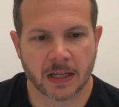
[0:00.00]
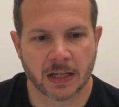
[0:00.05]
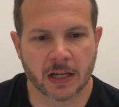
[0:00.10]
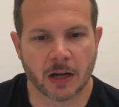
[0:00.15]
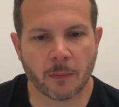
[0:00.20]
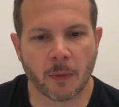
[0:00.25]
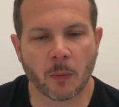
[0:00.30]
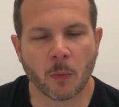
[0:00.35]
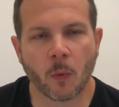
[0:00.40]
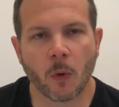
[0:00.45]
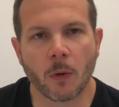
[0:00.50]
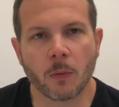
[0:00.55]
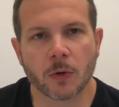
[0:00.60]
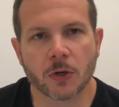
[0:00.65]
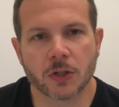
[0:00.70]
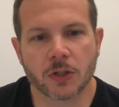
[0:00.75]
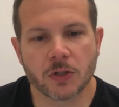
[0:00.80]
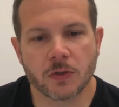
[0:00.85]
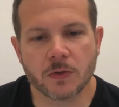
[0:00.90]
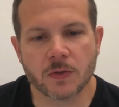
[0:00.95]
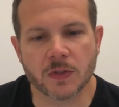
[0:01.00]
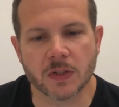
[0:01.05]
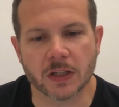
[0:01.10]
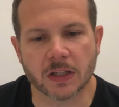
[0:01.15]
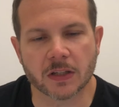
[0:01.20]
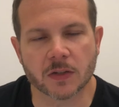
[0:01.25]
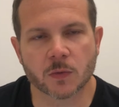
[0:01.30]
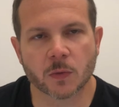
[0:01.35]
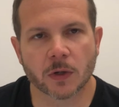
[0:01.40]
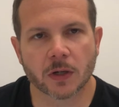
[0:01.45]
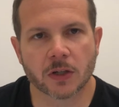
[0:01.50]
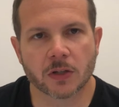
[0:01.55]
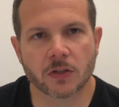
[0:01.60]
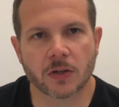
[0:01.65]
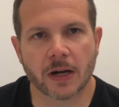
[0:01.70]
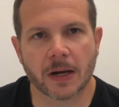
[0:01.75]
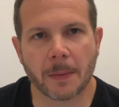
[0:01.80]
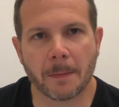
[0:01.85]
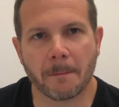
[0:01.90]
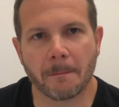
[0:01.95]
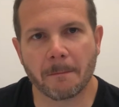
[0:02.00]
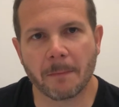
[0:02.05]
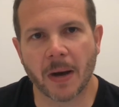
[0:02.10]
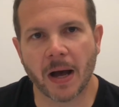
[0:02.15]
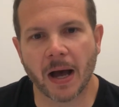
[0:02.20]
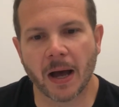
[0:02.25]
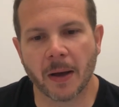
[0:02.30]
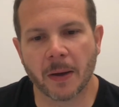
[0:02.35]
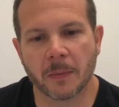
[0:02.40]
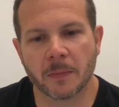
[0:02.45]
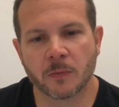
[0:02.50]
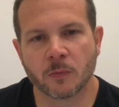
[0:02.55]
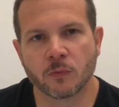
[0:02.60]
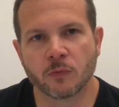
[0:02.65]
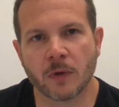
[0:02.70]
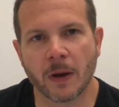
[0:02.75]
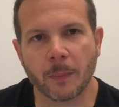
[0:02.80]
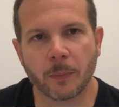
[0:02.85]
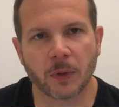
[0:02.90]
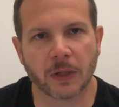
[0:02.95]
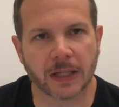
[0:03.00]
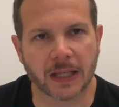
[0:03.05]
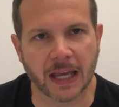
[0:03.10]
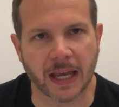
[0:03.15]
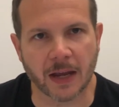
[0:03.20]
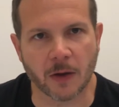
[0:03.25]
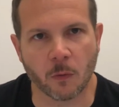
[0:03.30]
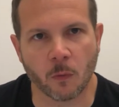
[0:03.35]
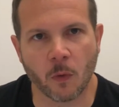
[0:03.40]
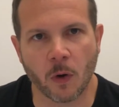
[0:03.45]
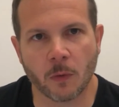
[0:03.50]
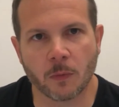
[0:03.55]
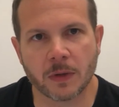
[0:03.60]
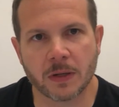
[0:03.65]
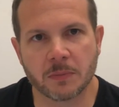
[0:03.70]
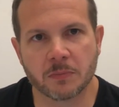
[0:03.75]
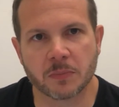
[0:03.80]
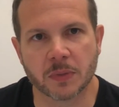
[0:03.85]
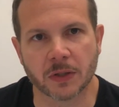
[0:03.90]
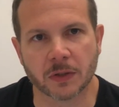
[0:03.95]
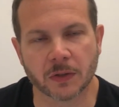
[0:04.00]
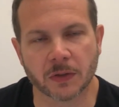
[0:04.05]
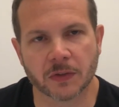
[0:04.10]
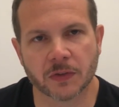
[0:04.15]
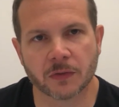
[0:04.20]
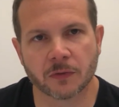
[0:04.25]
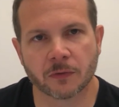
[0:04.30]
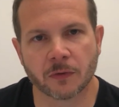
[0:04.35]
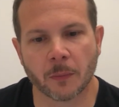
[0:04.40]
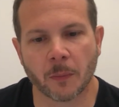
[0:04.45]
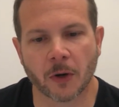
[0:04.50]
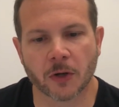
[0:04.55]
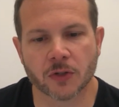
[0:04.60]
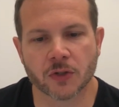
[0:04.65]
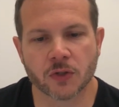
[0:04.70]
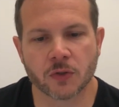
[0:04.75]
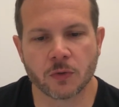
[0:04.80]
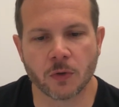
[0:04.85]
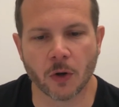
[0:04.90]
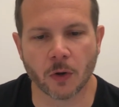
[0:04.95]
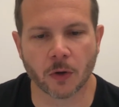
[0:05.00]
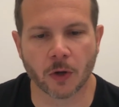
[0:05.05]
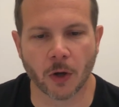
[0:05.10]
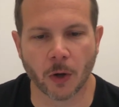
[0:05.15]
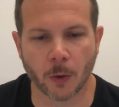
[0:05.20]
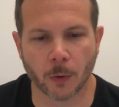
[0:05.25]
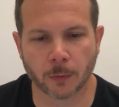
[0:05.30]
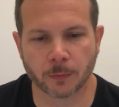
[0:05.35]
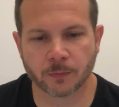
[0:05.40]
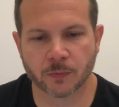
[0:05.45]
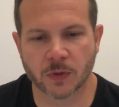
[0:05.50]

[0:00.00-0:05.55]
Now remember, what we're using is we're going to try to replicate what we built from our pseudocode.